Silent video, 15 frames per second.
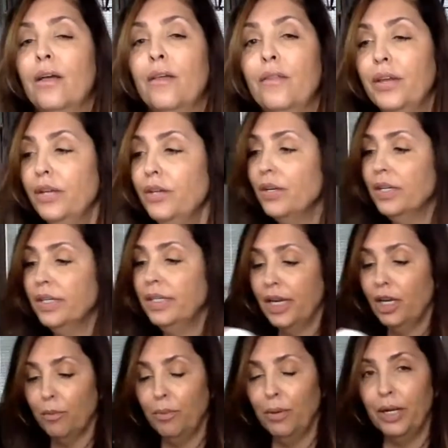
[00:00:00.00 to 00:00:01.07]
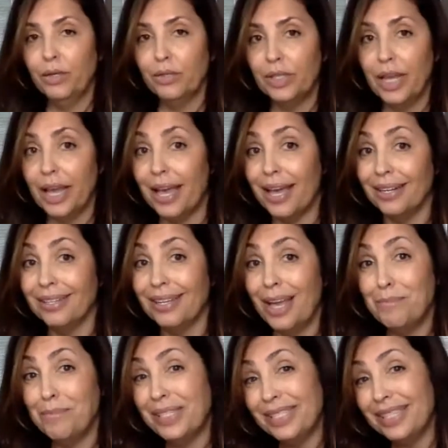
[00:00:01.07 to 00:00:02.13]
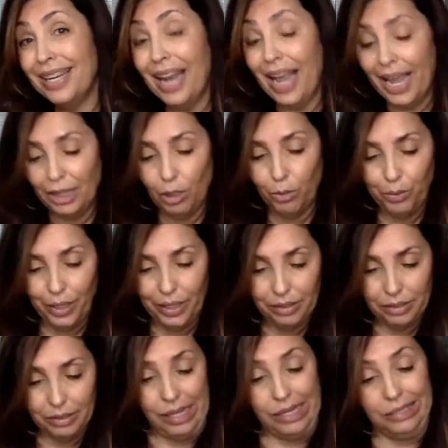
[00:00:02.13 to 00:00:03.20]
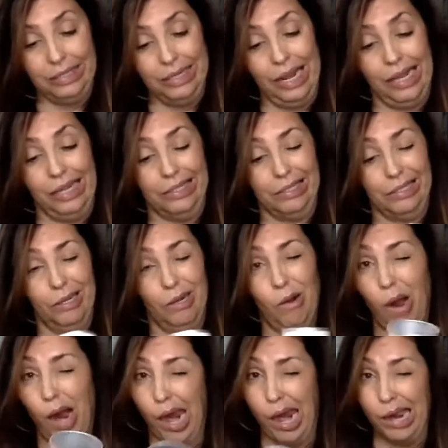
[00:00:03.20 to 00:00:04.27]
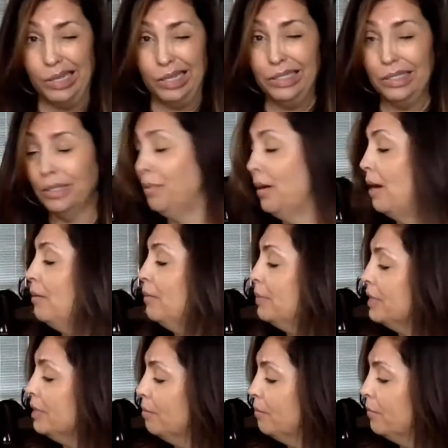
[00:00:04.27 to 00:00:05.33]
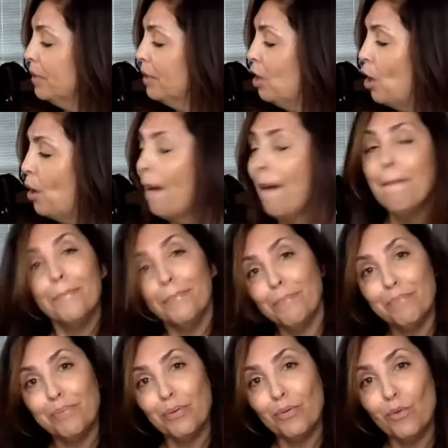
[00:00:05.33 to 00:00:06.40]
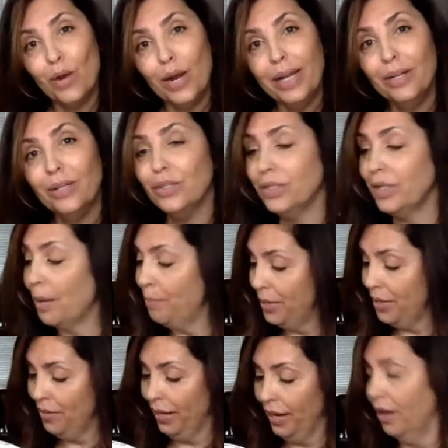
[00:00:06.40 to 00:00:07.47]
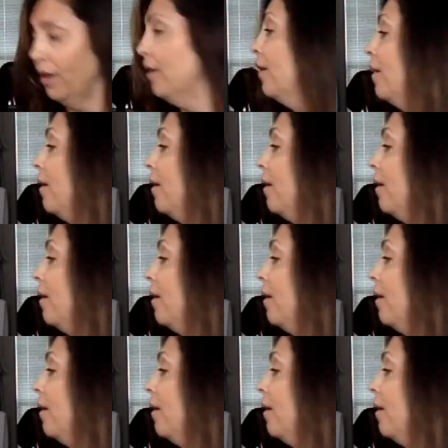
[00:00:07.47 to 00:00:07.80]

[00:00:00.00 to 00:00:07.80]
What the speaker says: Then you're gonna take your Pringles can, and my son ate the Pringles last night, so there's still probably some Pringles up in there.